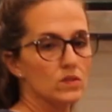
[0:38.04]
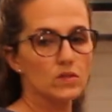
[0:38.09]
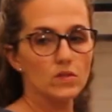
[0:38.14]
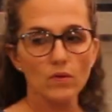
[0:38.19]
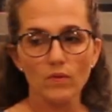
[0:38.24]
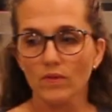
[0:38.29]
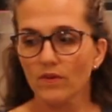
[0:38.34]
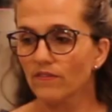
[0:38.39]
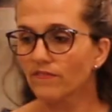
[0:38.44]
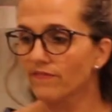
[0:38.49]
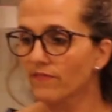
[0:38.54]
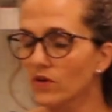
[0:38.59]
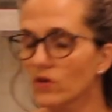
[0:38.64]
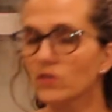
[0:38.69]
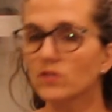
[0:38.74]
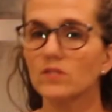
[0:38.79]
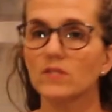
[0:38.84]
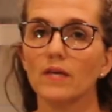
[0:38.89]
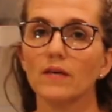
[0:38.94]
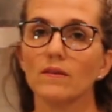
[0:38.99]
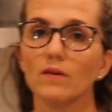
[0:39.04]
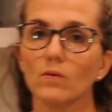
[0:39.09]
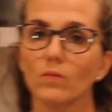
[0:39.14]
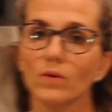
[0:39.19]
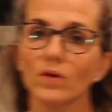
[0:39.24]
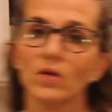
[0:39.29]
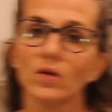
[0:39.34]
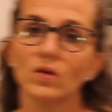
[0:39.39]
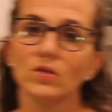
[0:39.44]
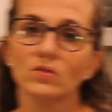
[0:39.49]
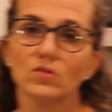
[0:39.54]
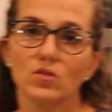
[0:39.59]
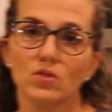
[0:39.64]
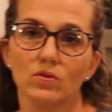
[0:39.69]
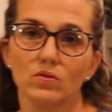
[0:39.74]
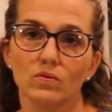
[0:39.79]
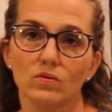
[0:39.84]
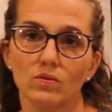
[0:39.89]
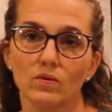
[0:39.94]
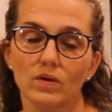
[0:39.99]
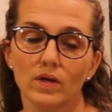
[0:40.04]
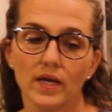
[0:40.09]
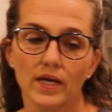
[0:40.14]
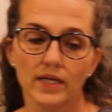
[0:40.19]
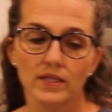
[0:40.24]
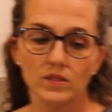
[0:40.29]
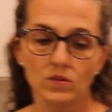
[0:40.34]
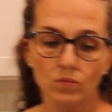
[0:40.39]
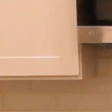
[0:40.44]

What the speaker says: So the first thing that we're going to do is